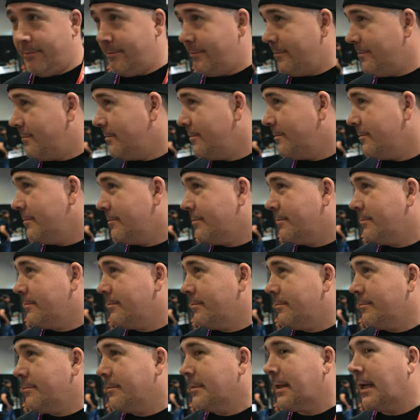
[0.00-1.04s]
black and white?
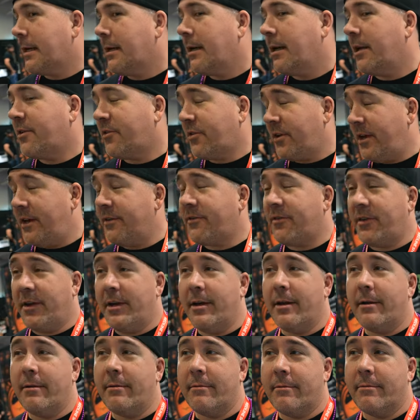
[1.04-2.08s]
It's it's
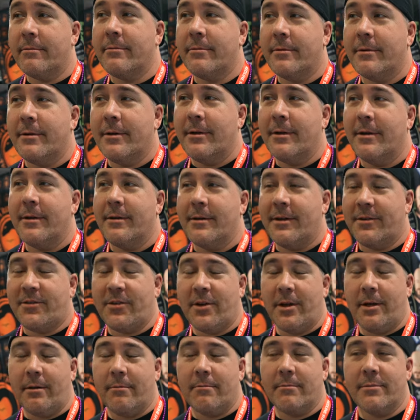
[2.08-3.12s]
in. It's in.
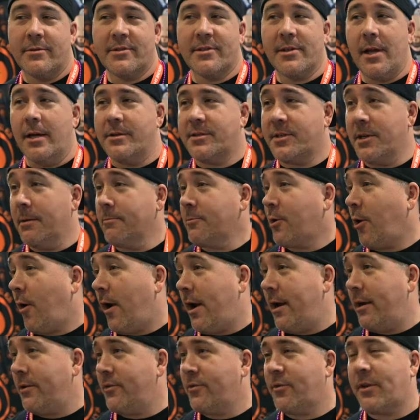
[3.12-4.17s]
It's in. Sl some
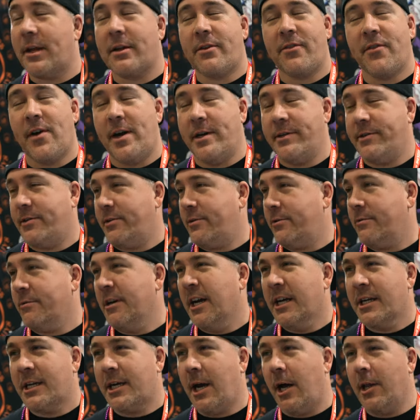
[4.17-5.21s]
grays, that's fine
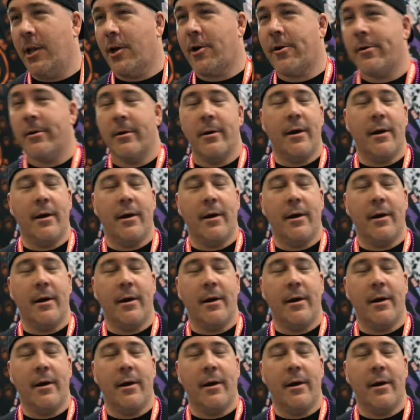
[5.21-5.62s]
too. Color,